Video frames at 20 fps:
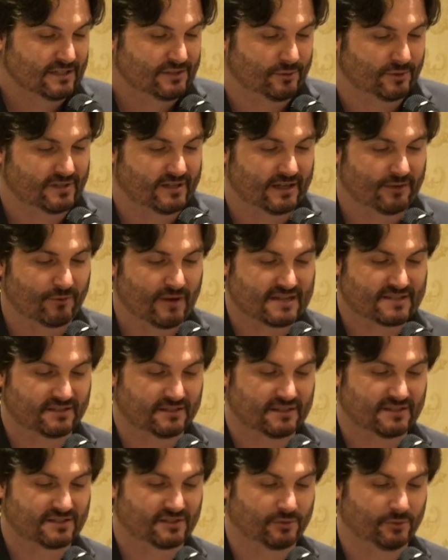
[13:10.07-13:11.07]
to attend
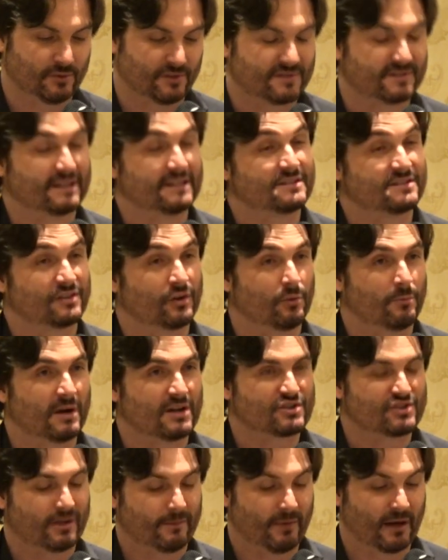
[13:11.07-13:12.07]
wrestling school said so
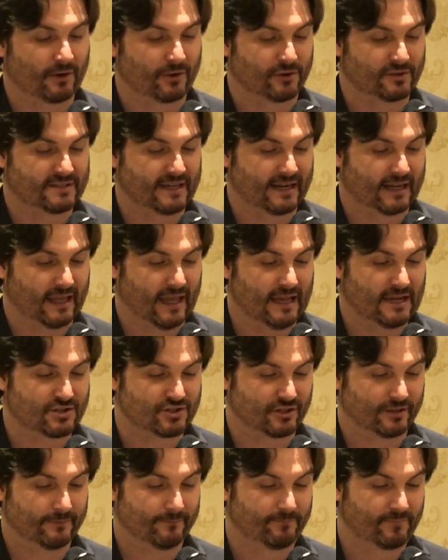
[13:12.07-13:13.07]
much about her
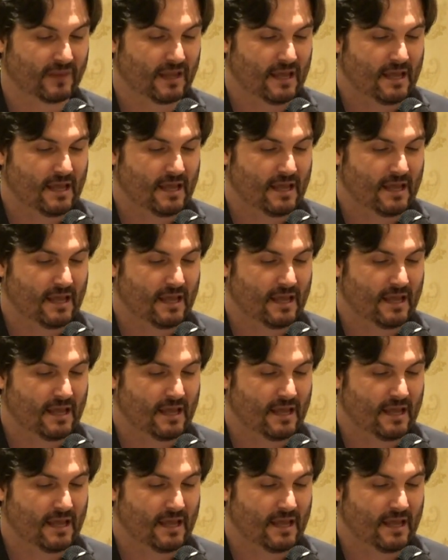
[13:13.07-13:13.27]
dedication.